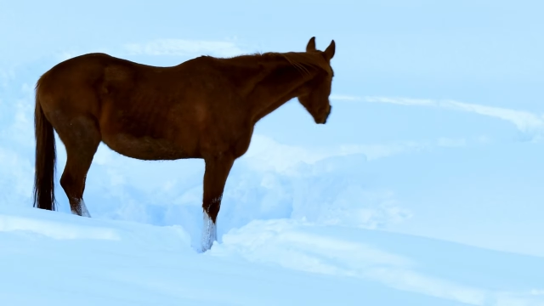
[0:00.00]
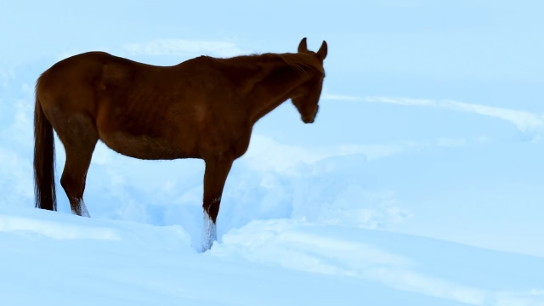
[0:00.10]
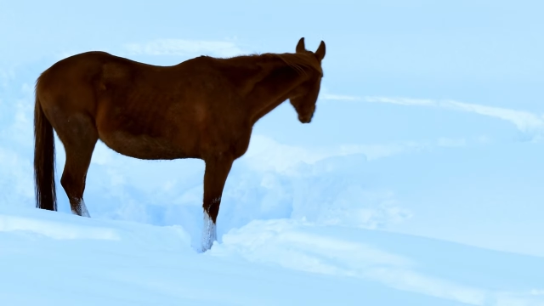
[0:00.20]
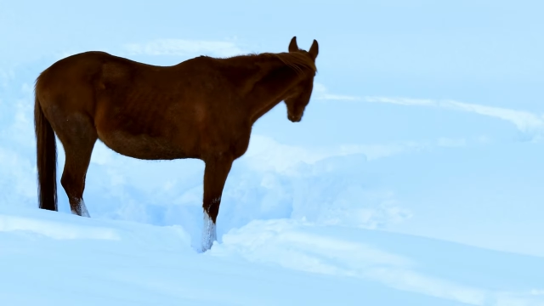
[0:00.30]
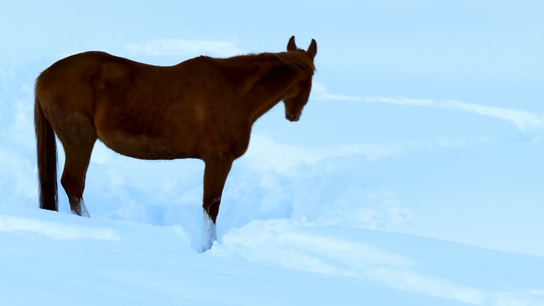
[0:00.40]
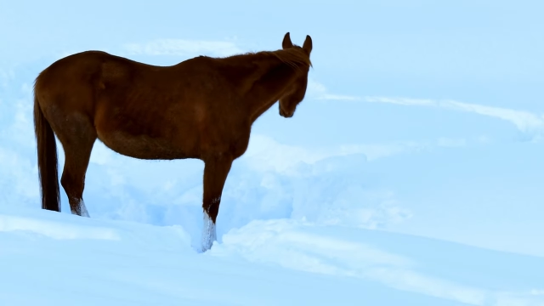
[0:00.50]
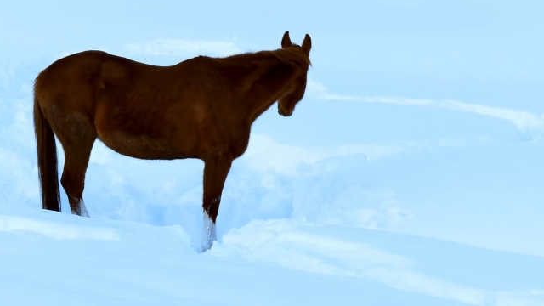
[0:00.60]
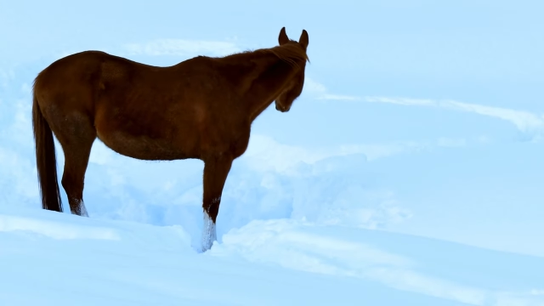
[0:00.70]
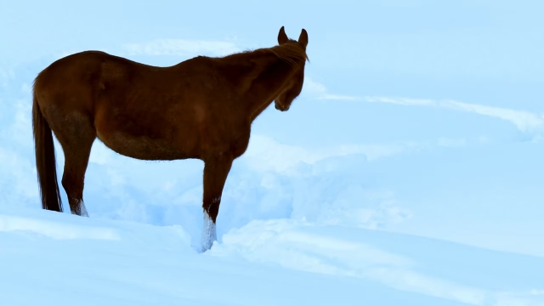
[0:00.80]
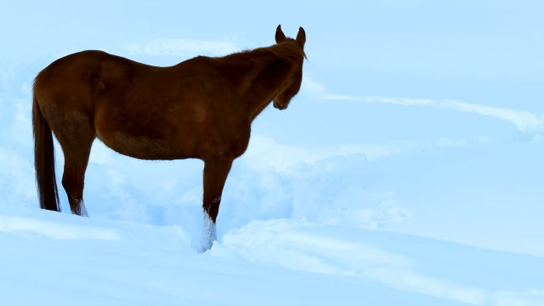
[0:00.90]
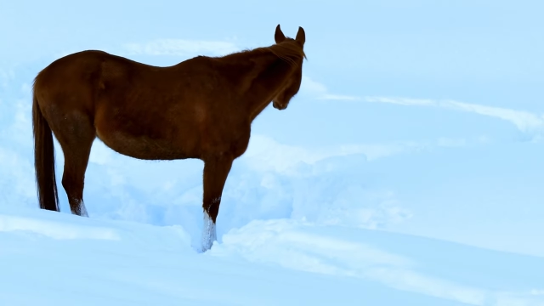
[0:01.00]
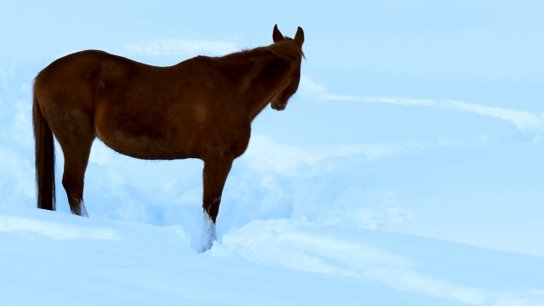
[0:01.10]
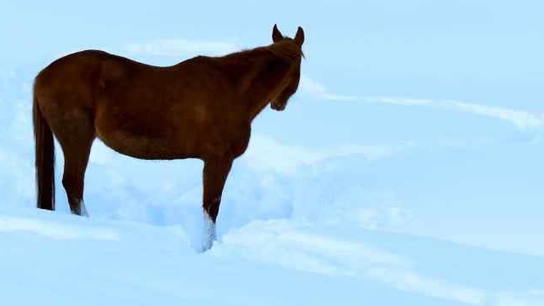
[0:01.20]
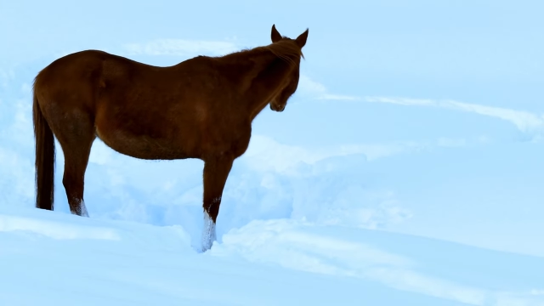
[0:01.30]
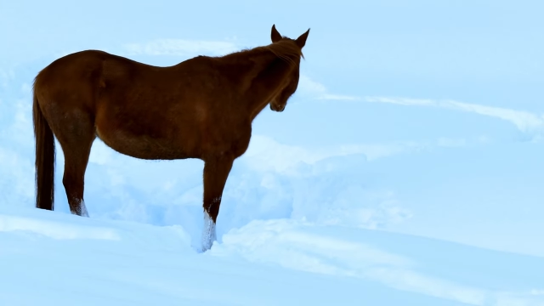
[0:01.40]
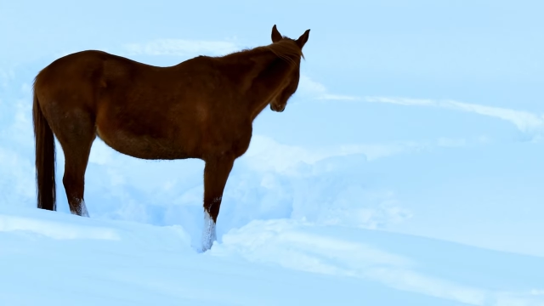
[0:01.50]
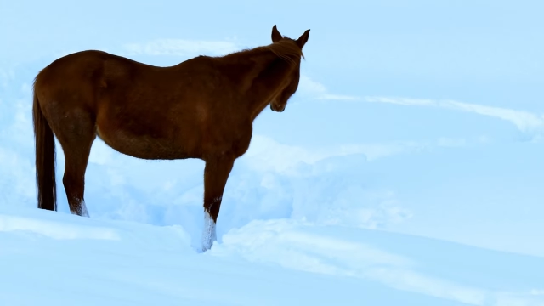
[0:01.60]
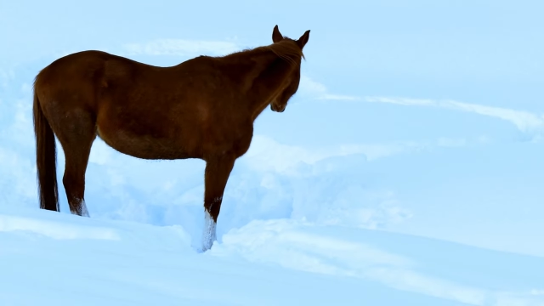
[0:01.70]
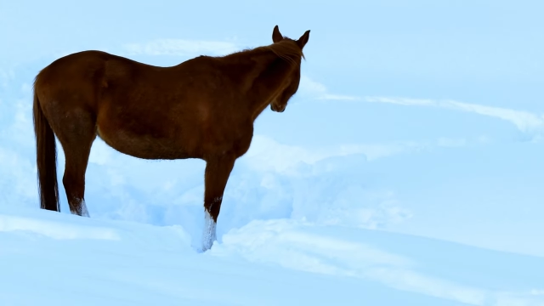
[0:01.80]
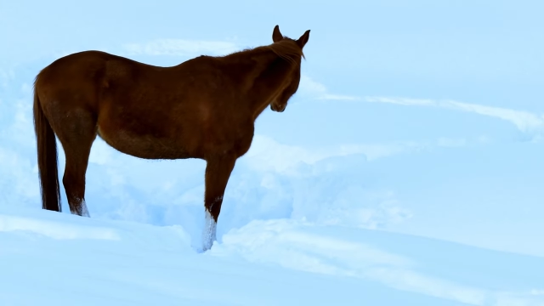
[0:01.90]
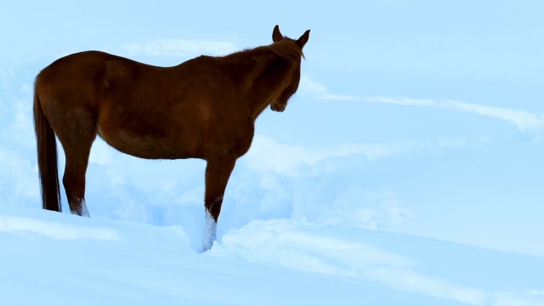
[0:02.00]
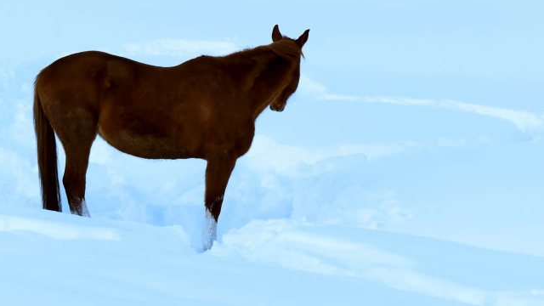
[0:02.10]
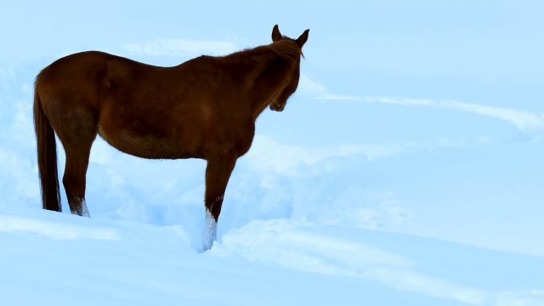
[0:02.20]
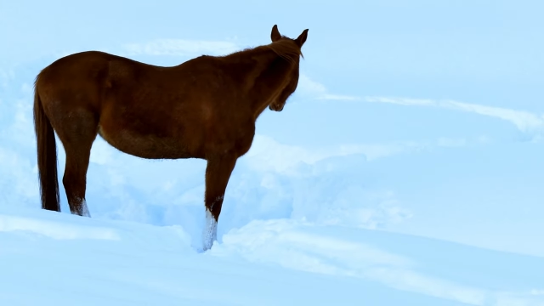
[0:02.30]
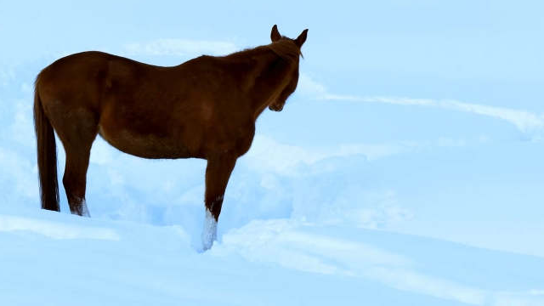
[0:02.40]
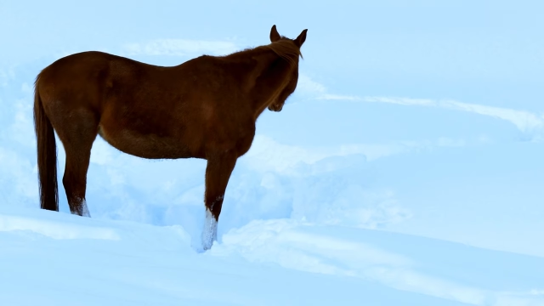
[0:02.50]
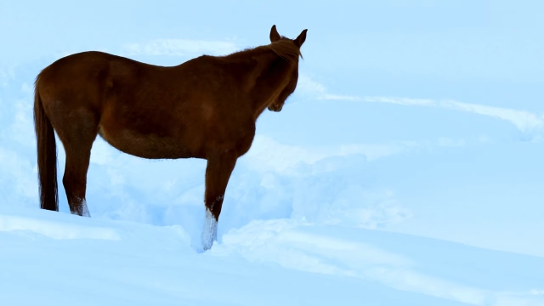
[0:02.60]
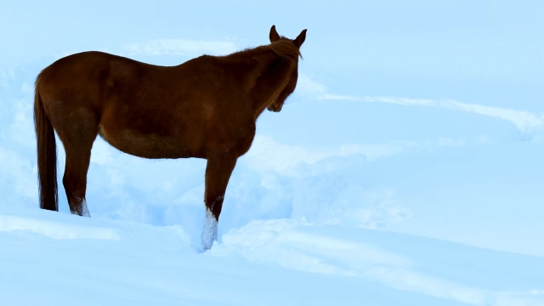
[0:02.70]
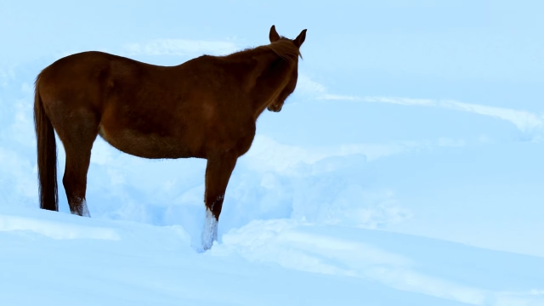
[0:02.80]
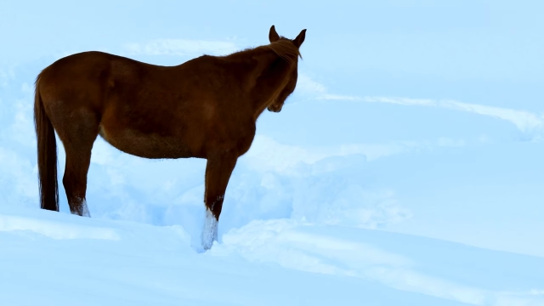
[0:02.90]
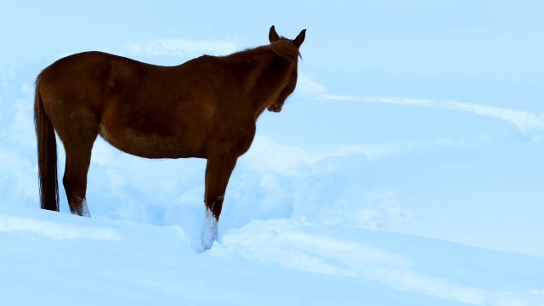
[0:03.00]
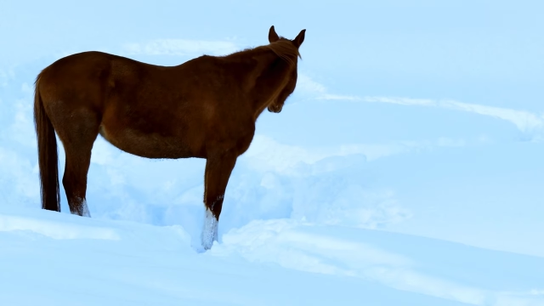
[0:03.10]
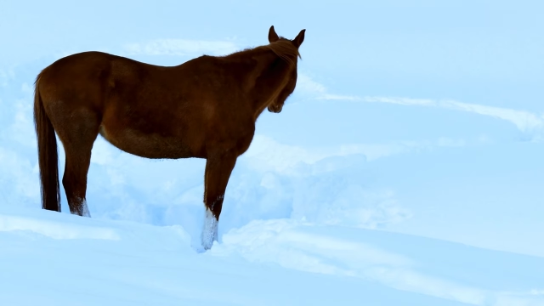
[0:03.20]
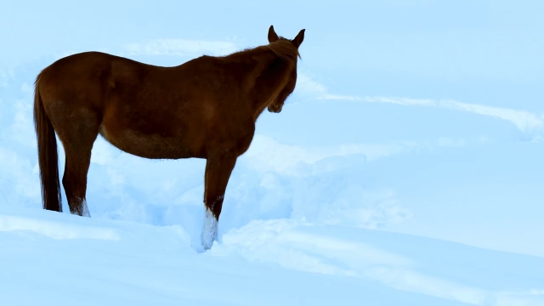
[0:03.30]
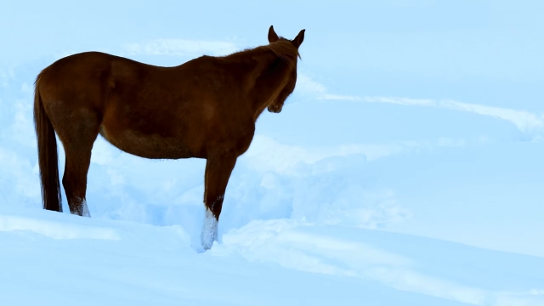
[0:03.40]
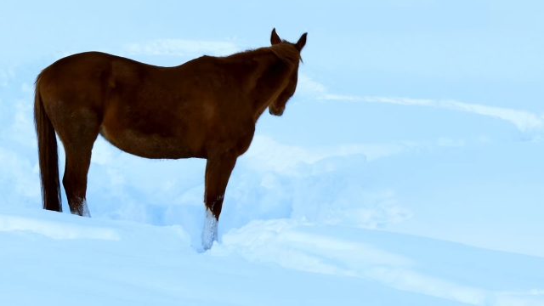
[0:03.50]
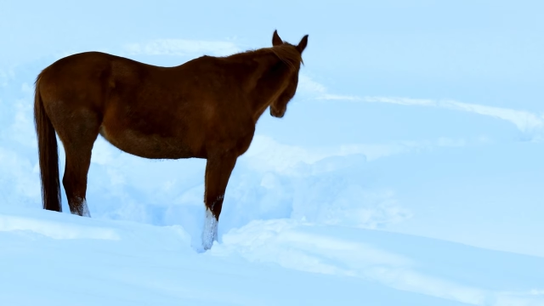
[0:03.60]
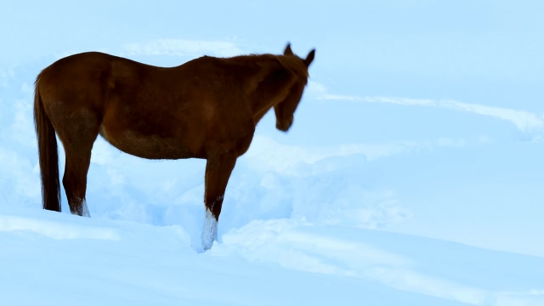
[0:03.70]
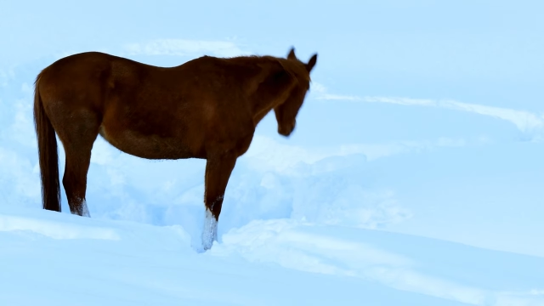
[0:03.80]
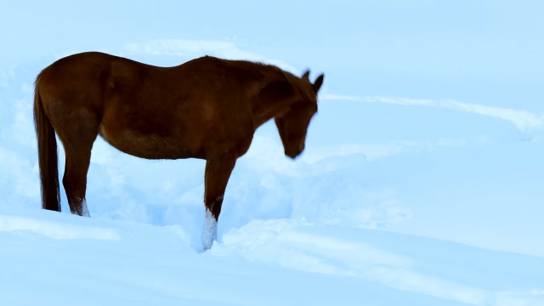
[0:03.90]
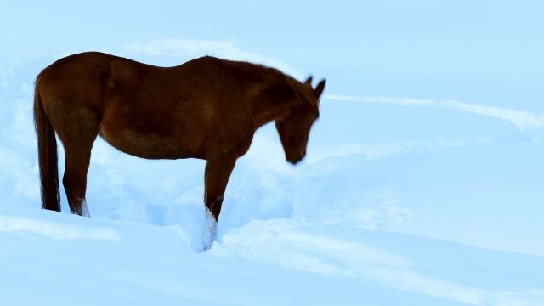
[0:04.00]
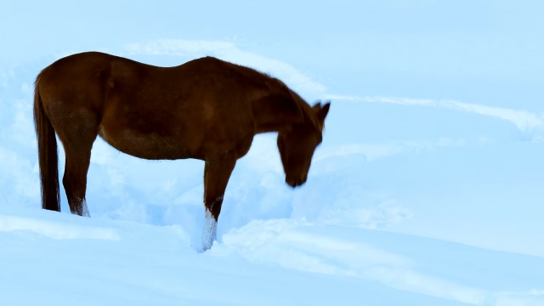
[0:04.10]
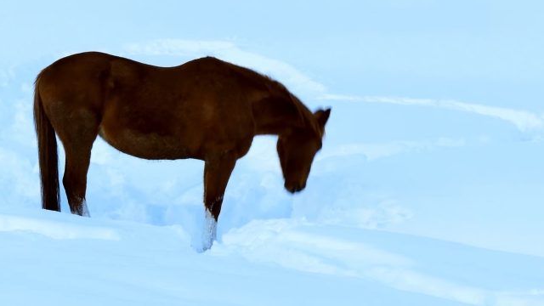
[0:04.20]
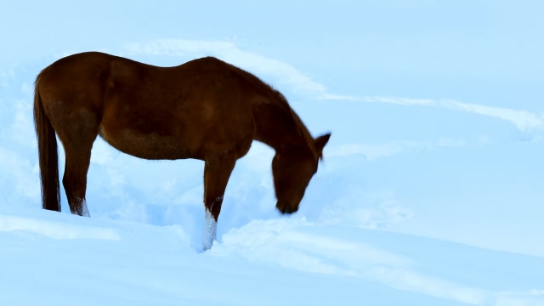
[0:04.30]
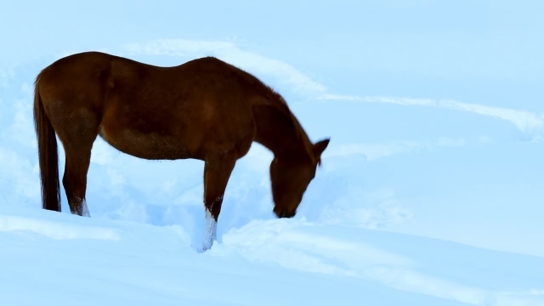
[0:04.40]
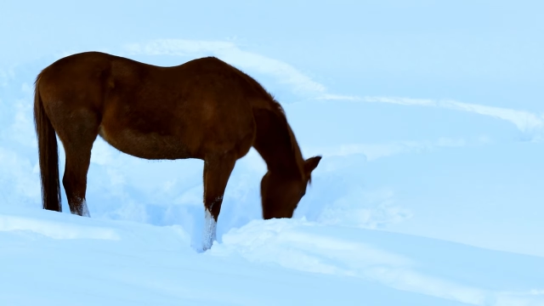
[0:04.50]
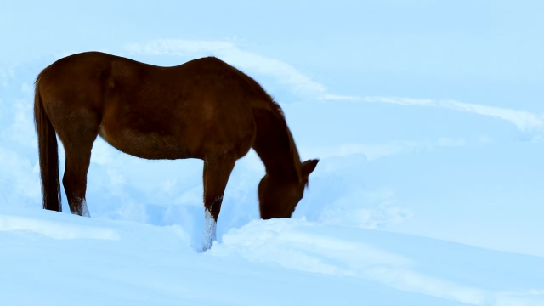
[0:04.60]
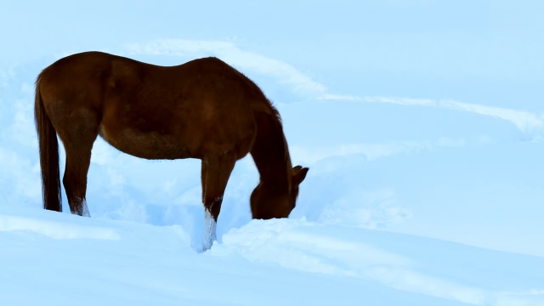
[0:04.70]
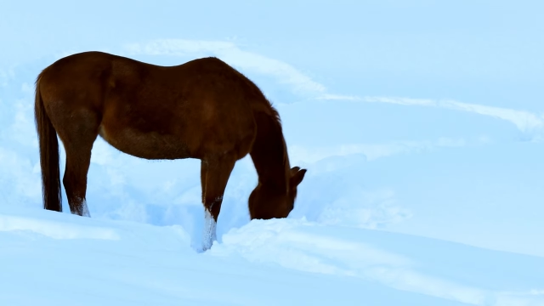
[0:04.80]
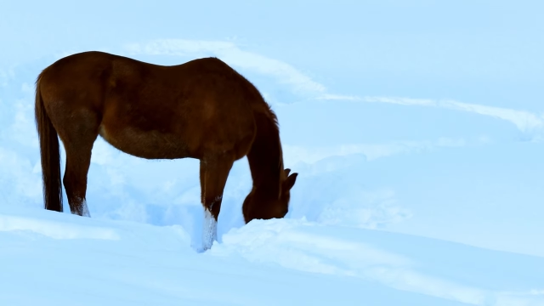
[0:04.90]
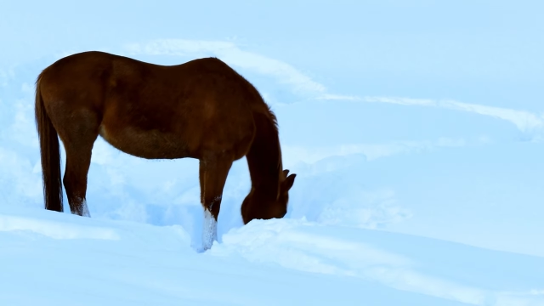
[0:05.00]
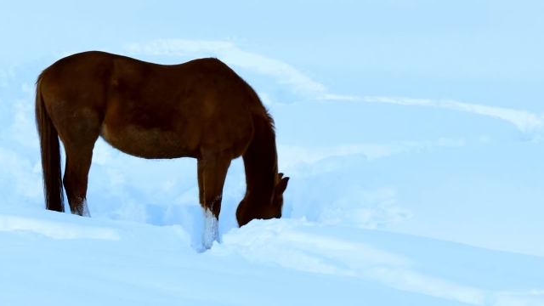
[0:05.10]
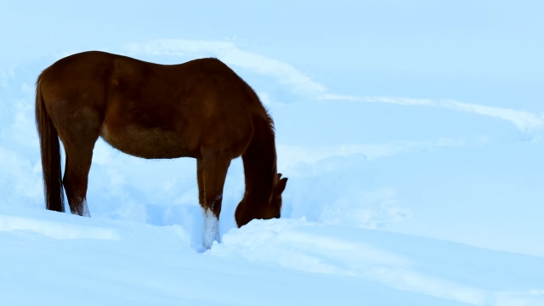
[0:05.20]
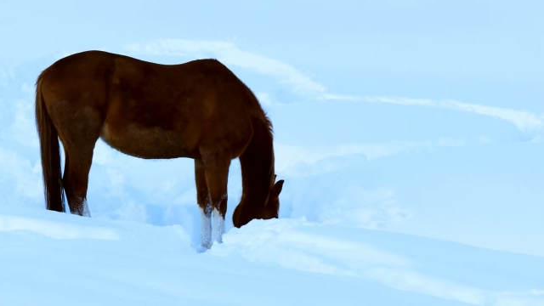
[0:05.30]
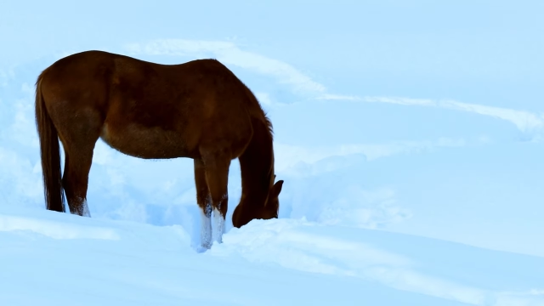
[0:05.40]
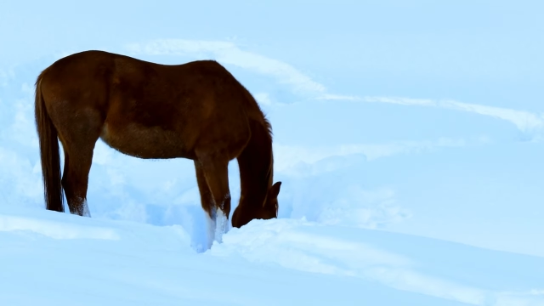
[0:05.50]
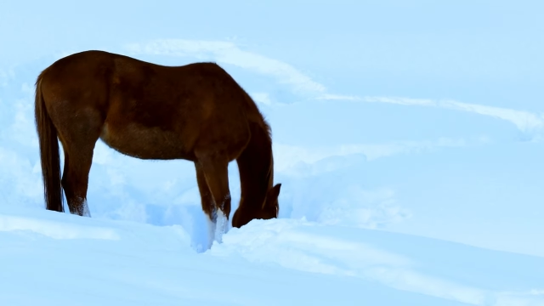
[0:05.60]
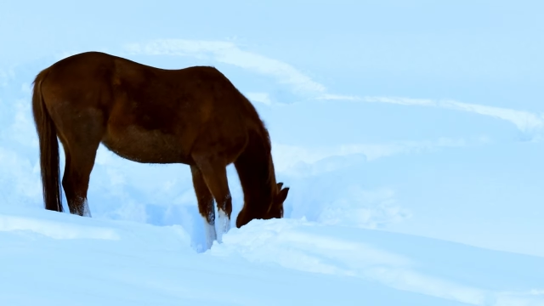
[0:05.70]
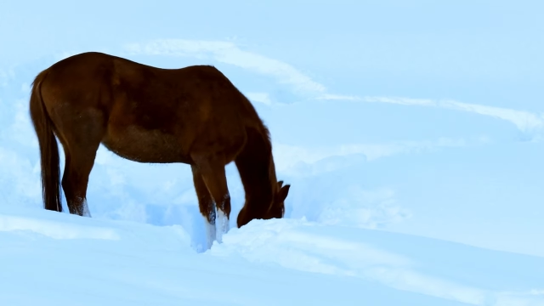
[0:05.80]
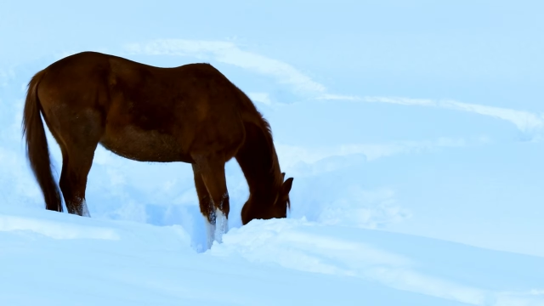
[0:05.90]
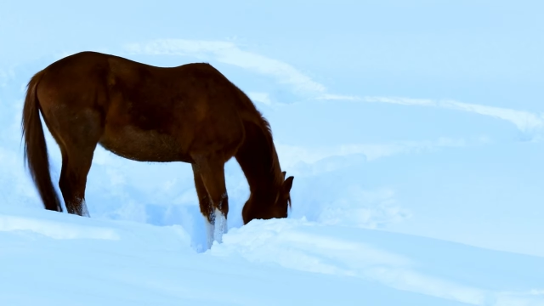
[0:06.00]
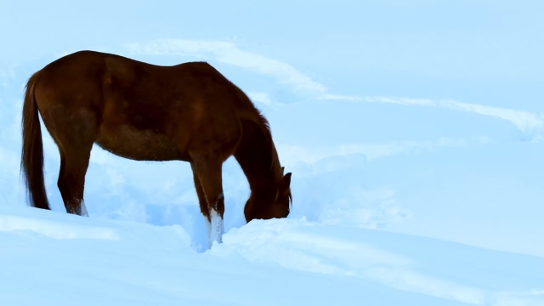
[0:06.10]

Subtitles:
(no speaker visible)